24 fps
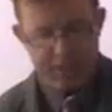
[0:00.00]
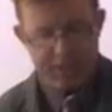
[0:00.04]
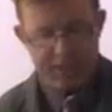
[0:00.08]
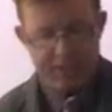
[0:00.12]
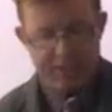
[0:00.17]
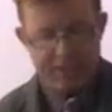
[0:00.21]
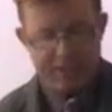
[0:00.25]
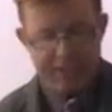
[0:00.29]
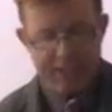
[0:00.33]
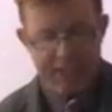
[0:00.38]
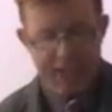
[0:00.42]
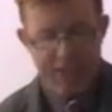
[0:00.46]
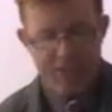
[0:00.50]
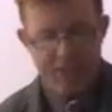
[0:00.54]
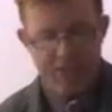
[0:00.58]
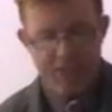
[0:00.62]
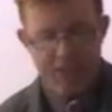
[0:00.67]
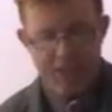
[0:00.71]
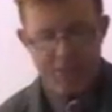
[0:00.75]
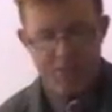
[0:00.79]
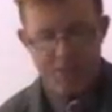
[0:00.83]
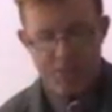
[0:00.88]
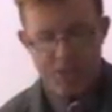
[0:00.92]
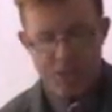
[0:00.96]
David
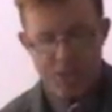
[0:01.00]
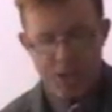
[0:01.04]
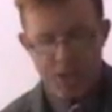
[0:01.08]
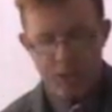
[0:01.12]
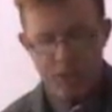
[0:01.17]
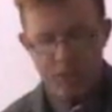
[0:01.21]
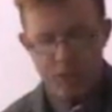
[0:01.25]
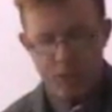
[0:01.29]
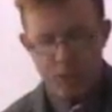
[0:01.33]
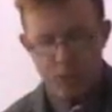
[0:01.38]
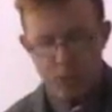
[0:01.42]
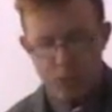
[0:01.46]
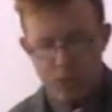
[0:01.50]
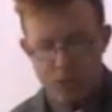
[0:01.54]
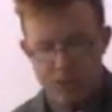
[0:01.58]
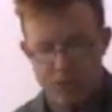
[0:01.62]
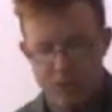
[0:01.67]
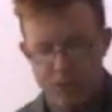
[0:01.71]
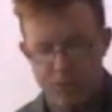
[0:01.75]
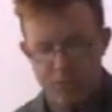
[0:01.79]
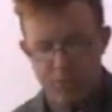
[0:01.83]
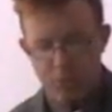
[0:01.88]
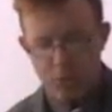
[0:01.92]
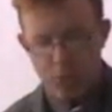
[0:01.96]
himself calls
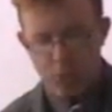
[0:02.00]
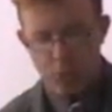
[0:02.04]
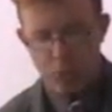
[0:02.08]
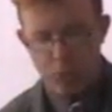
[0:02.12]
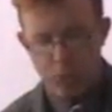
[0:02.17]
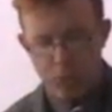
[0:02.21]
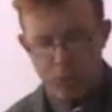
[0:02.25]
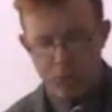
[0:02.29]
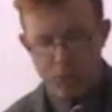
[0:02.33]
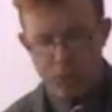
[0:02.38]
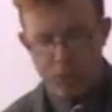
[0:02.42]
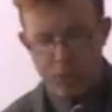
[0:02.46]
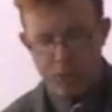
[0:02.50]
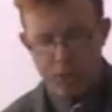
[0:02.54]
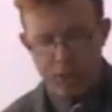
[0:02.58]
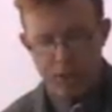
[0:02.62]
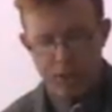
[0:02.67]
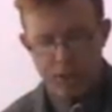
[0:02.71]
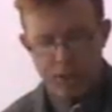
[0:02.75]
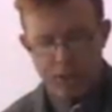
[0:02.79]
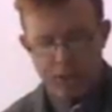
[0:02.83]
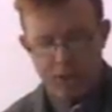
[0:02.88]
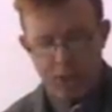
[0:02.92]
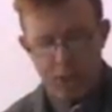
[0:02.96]
him Lord,
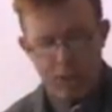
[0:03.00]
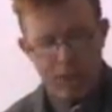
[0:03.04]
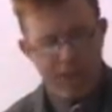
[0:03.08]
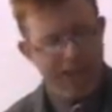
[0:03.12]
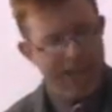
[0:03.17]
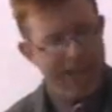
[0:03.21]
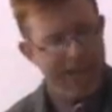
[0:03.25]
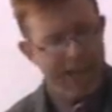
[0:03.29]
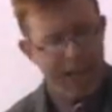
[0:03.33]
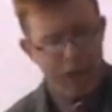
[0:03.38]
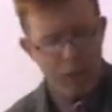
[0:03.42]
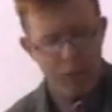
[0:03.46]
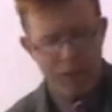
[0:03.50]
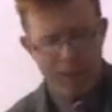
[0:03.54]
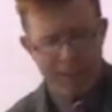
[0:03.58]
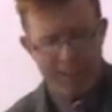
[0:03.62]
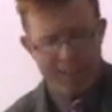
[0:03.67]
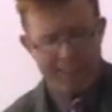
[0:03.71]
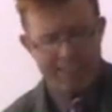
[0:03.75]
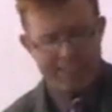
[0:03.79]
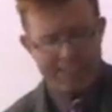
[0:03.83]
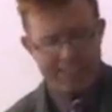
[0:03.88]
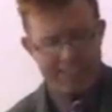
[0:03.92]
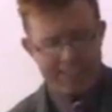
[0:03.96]
so how
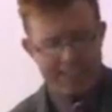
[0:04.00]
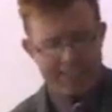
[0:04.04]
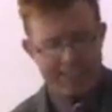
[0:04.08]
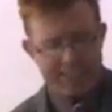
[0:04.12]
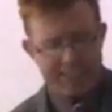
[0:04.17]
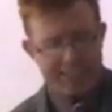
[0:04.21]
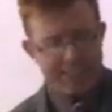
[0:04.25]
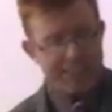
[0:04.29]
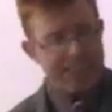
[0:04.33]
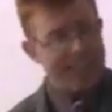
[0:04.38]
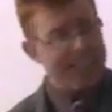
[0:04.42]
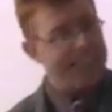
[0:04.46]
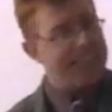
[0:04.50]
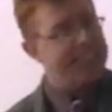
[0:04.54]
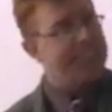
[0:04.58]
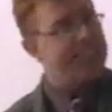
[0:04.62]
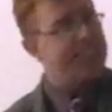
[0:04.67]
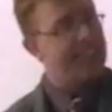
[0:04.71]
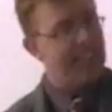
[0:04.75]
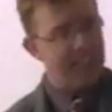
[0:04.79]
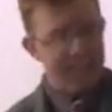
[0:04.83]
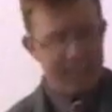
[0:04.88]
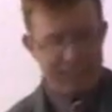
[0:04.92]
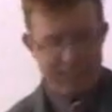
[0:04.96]
is he his
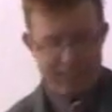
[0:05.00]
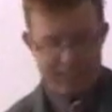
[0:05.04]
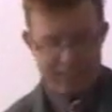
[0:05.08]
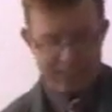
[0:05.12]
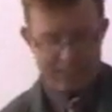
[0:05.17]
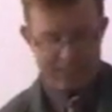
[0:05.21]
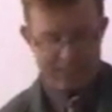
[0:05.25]
son?